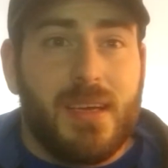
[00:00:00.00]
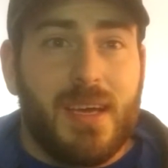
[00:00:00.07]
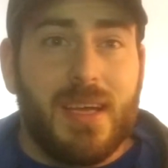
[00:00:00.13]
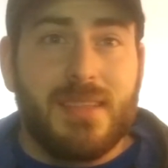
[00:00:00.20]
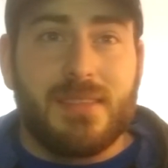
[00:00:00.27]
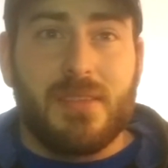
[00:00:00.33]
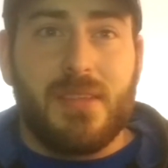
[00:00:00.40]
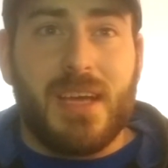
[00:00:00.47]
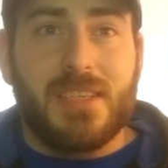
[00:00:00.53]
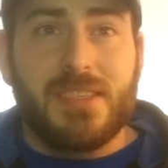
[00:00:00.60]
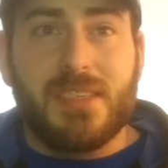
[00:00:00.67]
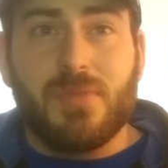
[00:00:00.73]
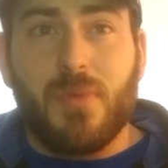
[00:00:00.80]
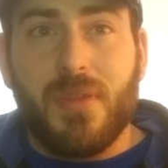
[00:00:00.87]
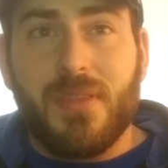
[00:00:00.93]
And so
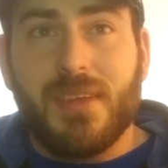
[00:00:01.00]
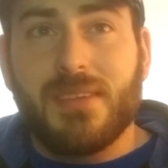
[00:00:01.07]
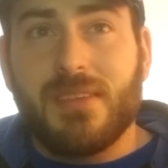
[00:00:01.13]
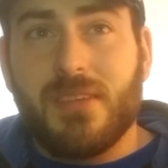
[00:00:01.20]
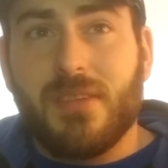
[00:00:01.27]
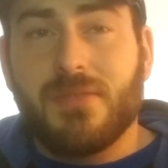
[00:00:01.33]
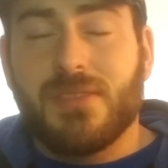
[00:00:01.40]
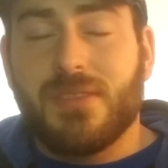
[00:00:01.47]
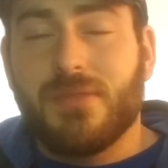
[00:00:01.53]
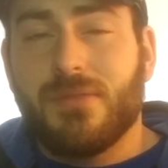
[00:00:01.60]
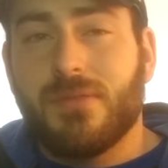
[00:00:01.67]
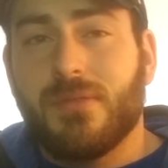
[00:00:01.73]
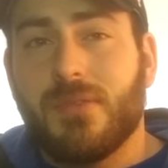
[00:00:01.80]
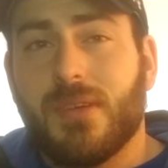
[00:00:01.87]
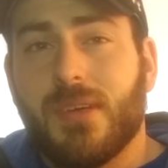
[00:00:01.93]
that's just one thing to know
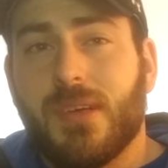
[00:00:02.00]
too.